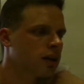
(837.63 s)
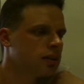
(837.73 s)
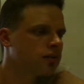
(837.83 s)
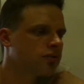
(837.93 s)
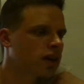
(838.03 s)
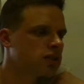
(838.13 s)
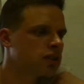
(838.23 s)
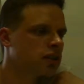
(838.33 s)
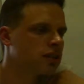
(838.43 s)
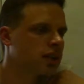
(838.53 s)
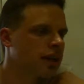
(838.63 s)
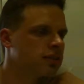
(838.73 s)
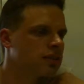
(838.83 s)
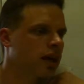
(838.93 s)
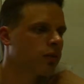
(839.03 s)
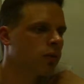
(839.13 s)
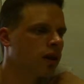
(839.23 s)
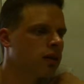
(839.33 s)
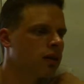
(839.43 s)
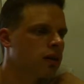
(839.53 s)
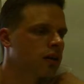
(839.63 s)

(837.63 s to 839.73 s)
is a function that takes an A1,